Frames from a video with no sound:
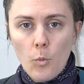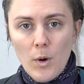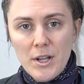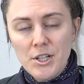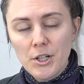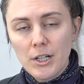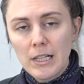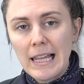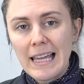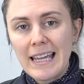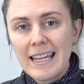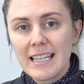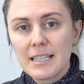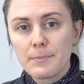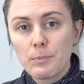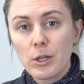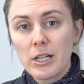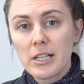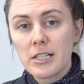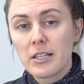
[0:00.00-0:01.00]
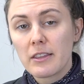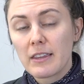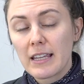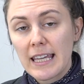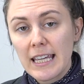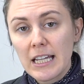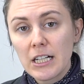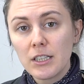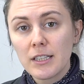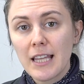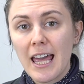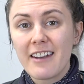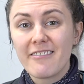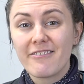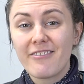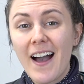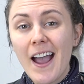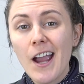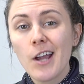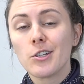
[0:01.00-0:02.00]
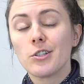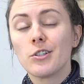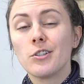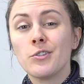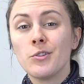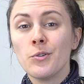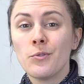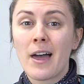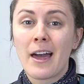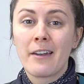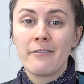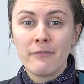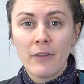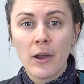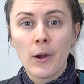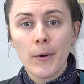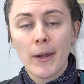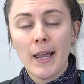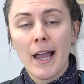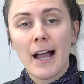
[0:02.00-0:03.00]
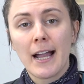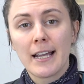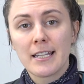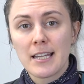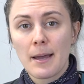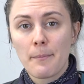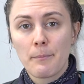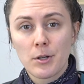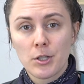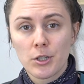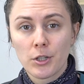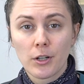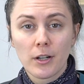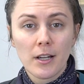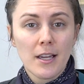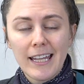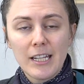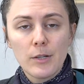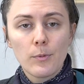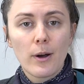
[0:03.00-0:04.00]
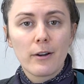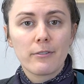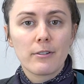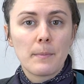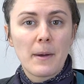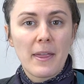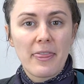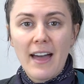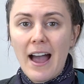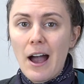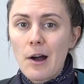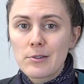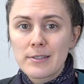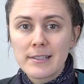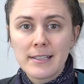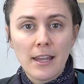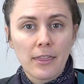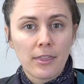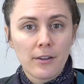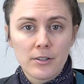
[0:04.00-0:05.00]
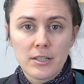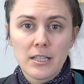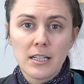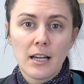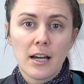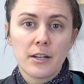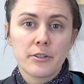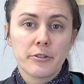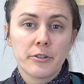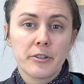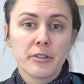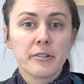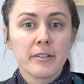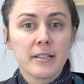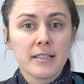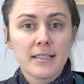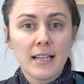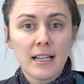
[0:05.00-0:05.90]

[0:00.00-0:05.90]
When your clay is put into the kiln and fired to that very high temperature, anywhere from 1000 to 1300 degrees